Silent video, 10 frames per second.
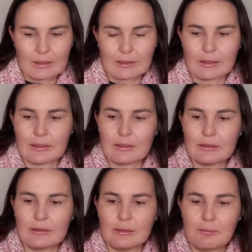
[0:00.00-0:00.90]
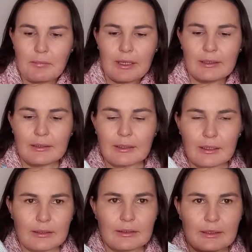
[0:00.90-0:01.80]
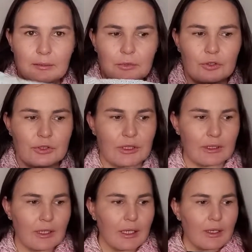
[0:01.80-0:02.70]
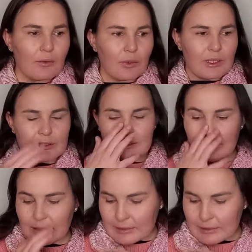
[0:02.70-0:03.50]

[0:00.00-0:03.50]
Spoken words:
The main color that I'm using was a